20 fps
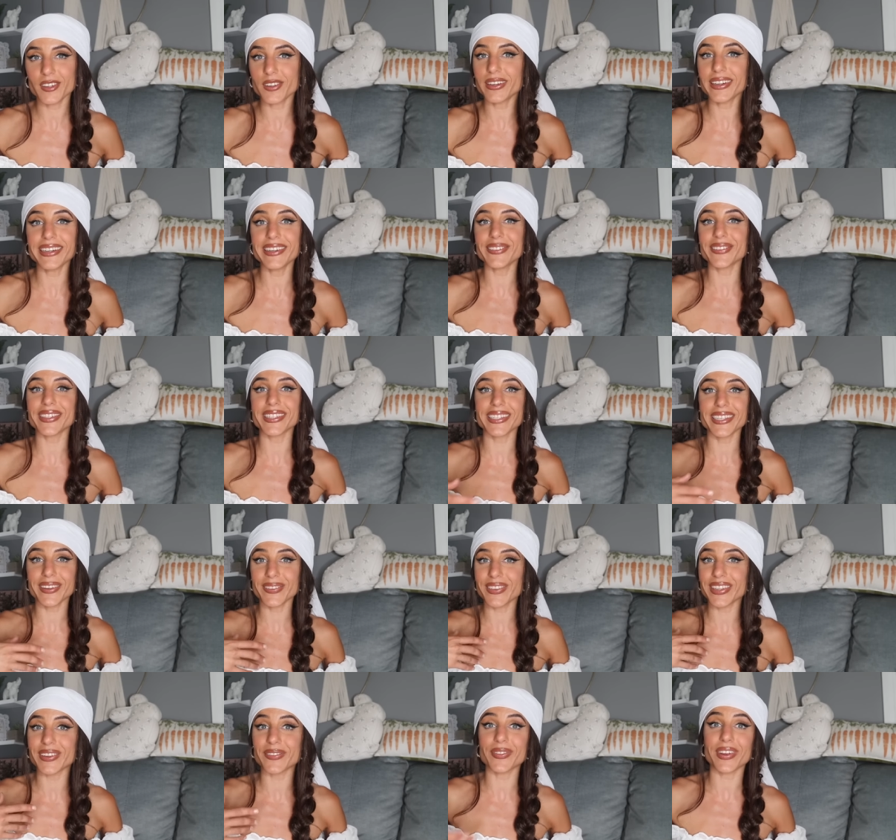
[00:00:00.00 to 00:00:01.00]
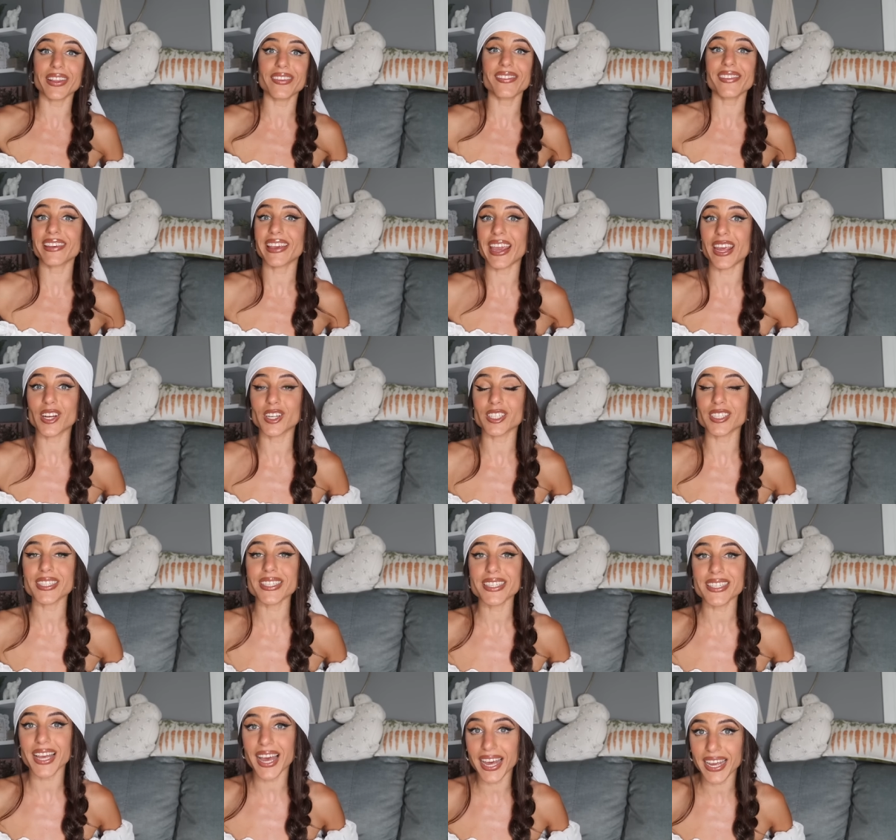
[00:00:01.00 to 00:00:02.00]
You didn't even give the
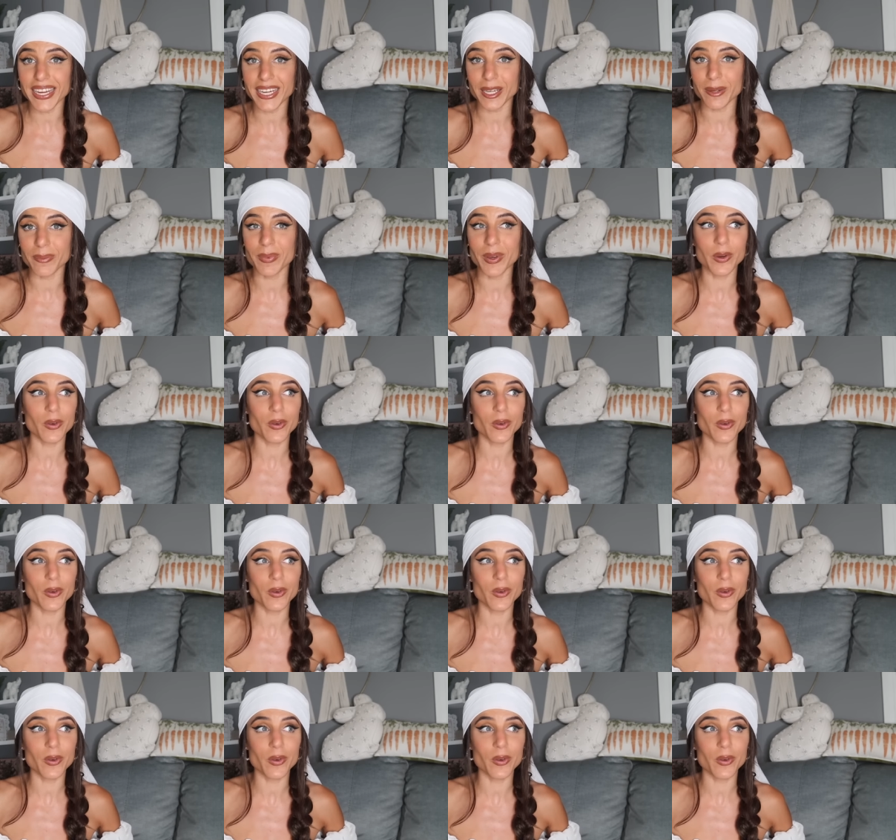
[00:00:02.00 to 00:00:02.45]
investigators time.